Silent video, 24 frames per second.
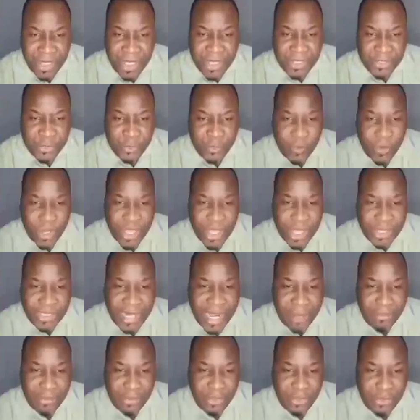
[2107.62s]
square
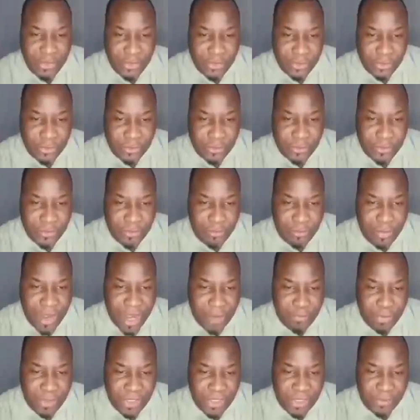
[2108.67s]
W
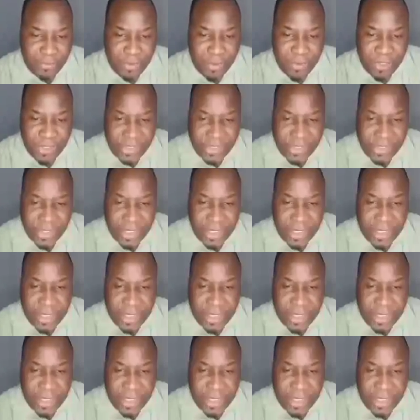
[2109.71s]
per police permit.